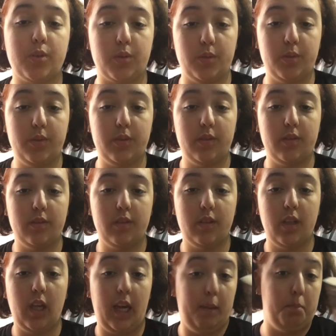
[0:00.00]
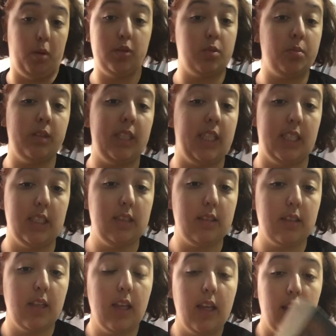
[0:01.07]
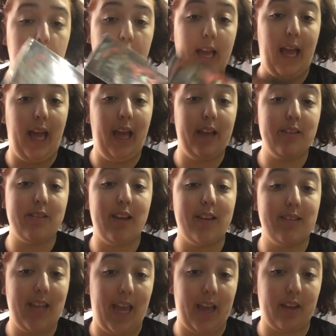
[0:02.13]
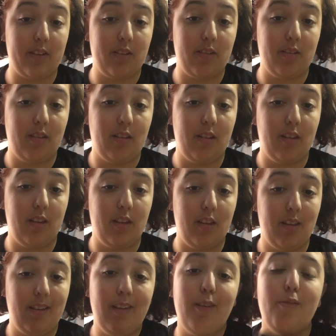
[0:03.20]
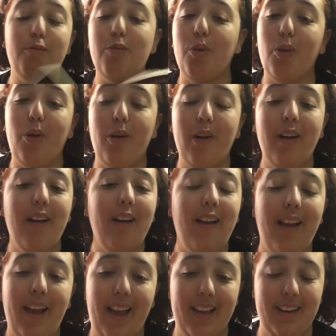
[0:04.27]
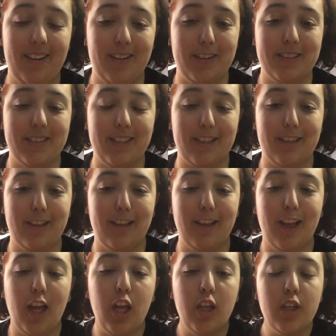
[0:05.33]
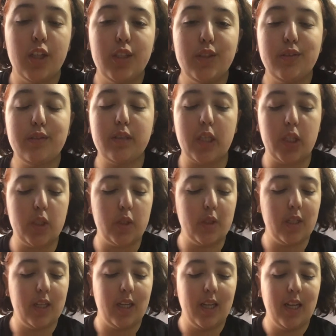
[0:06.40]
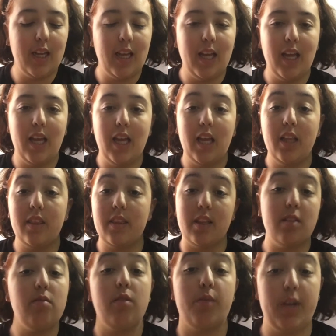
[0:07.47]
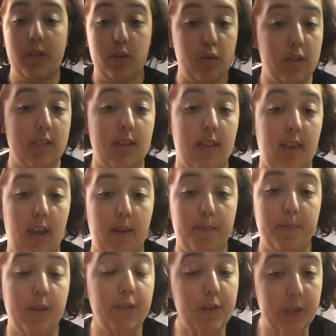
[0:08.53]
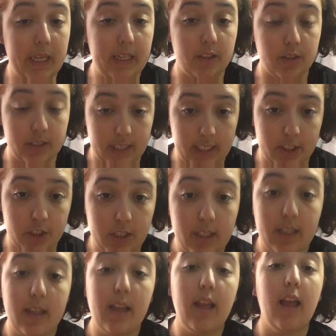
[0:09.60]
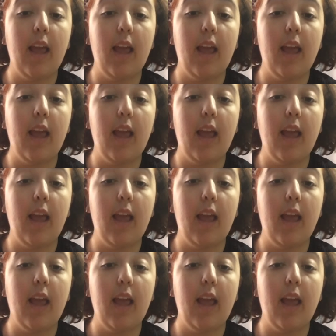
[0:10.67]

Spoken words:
schools in multiple years as a text for analysing. So the resources are there. If you need to teach it,